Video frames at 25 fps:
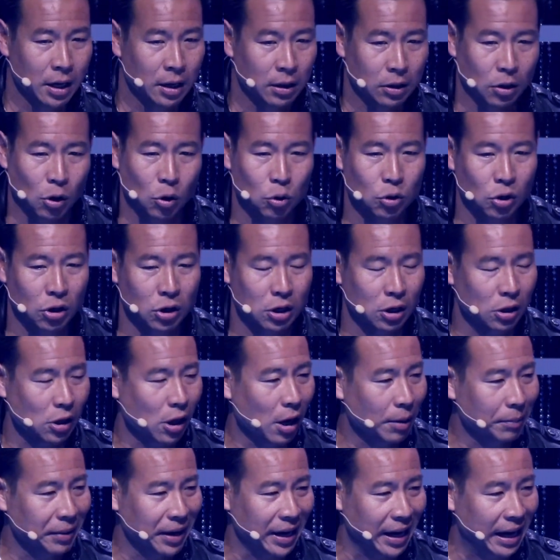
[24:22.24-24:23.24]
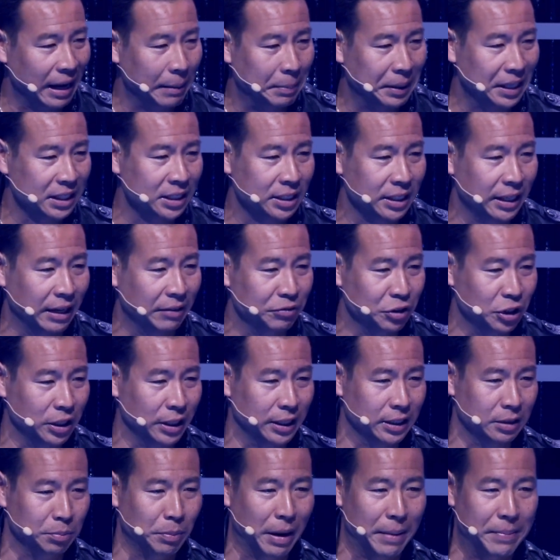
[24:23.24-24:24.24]
local conglomerate ABCFG
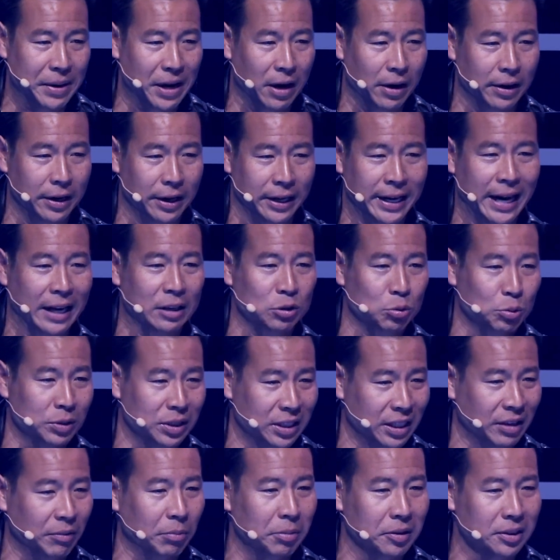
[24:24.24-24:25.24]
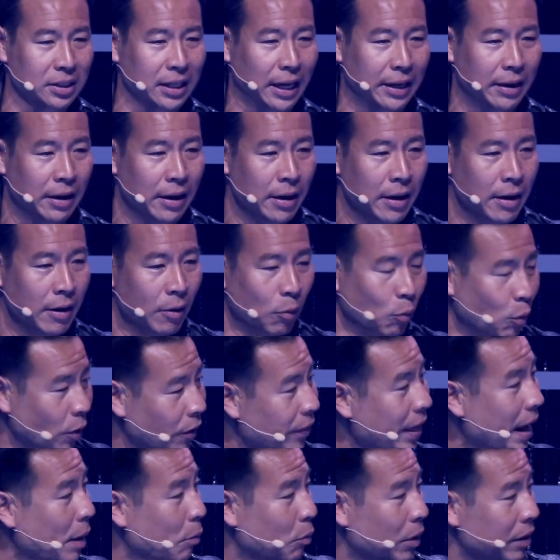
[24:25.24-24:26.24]
is maybe on an accounts receivable side, we're
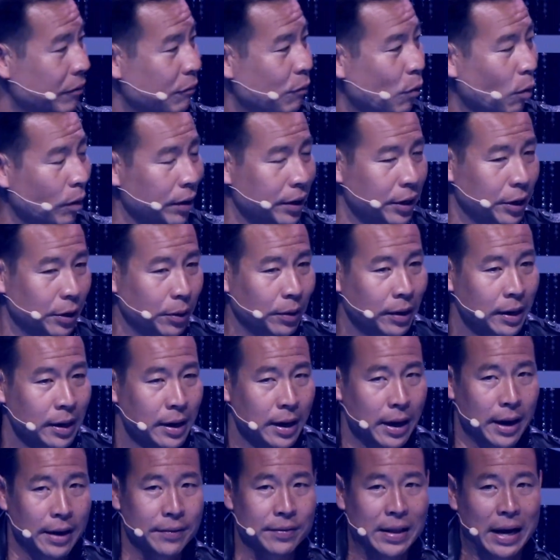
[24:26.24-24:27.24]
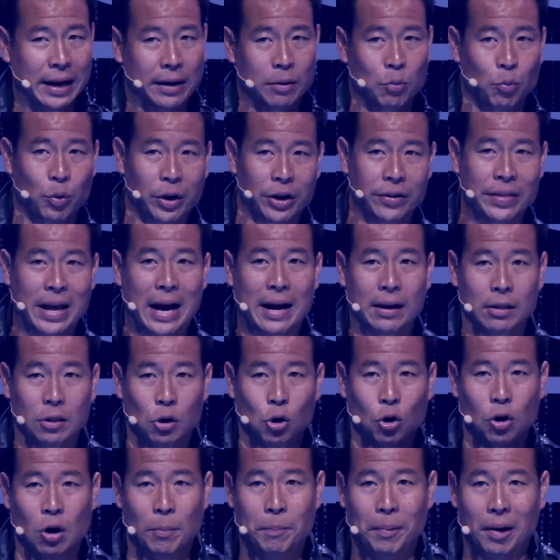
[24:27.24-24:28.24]
that one for you, and like we're that
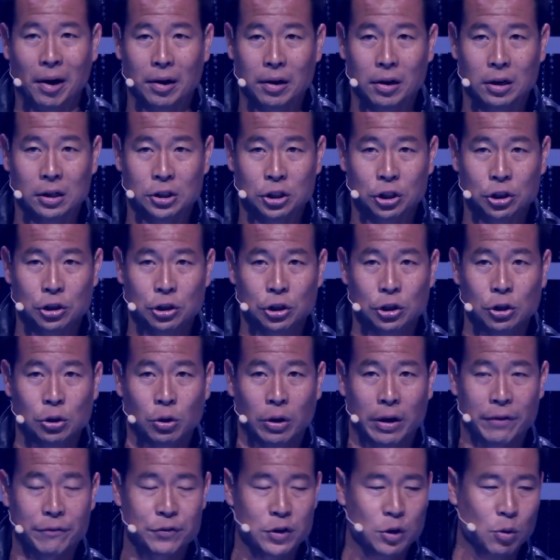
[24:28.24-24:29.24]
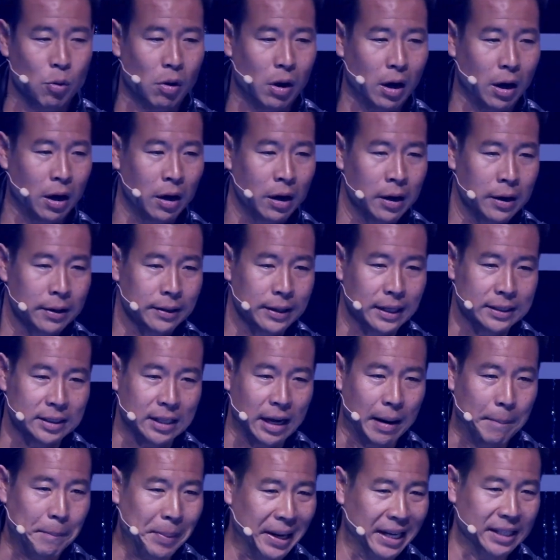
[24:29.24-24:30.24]
local partner to you if you are, let's
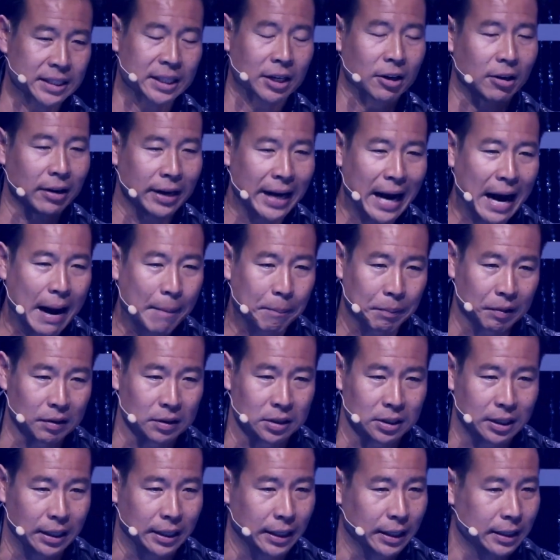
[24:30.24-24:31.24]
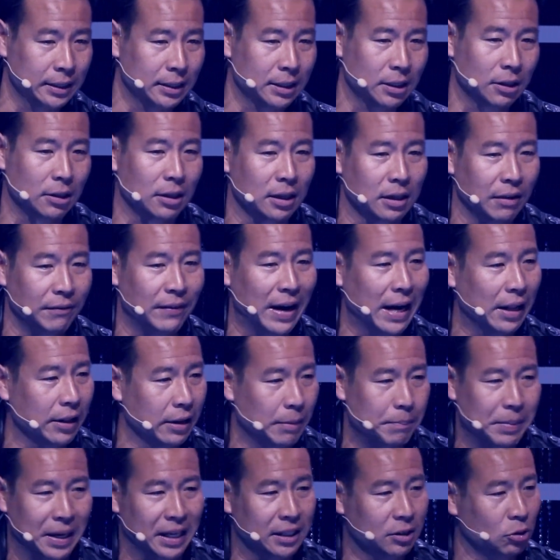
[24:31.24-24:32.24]
say, Pantera Capital sitting in Silicon Valley,
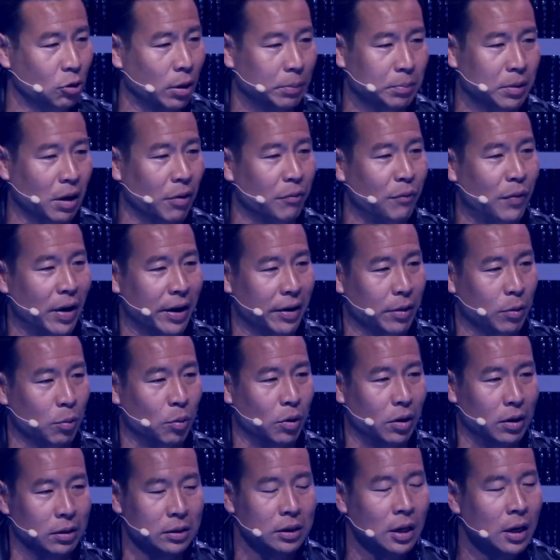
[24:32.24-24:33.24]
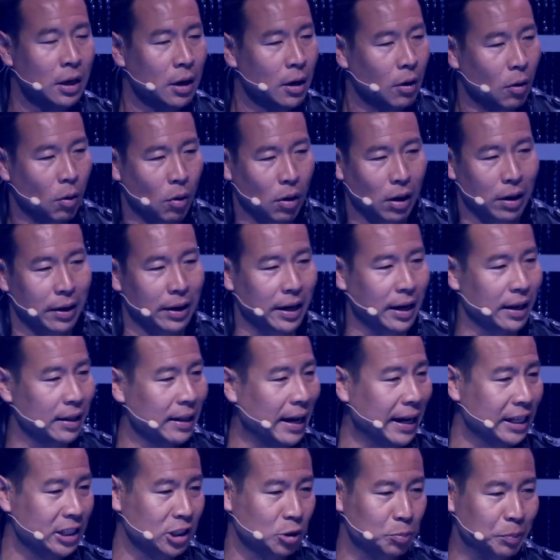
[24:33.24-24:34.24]
biggest crypto fund in the world, or a
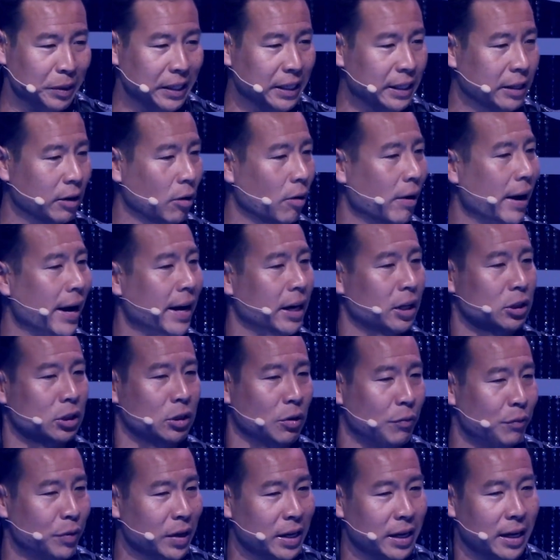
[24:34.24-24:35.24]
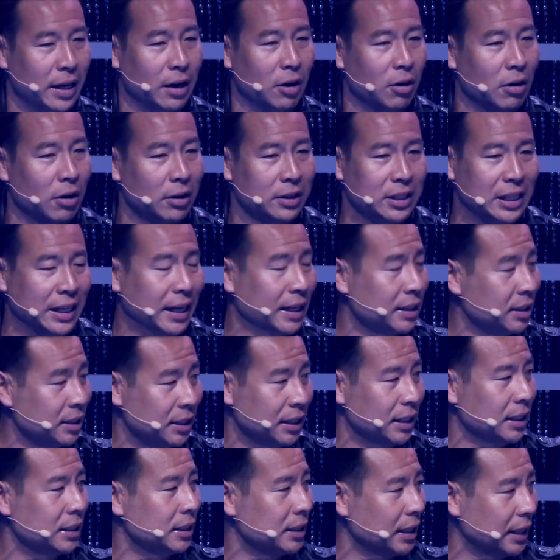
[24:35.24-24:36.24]
Lightspeed, or a Head of Sophia, or a
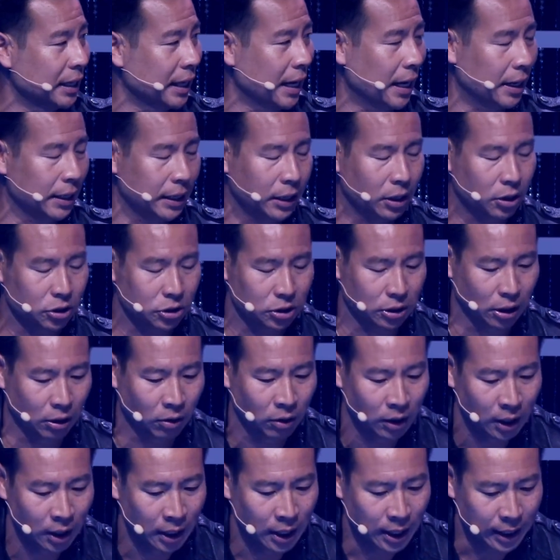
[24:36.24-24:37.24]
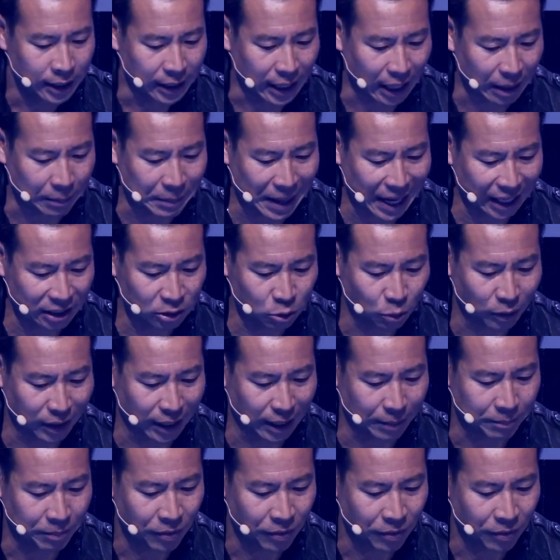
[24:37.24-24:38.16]
DST sitting out here. So getting back to it,